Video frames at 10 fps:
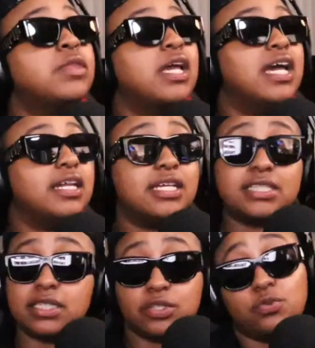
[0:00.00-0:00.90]
And
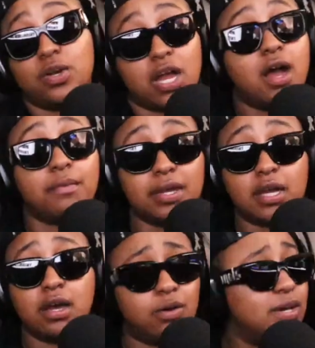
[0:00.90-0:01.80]
listen, you would call me a
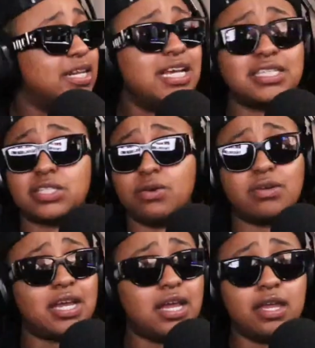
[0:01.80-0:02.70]
hoe, and that's
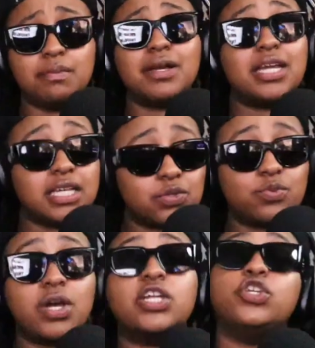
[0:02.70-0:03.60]
okay. But guess
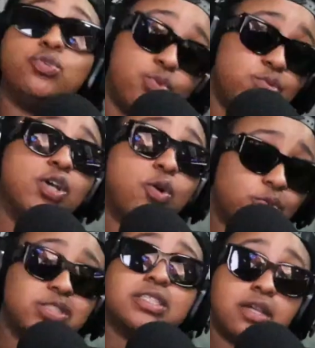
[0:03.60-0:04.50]
what? You gonna
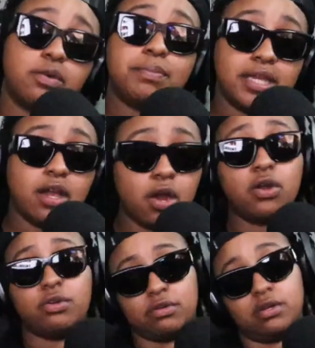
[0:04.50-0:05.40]
still be
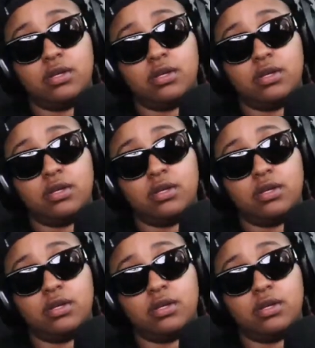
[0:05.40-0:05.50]
hurt.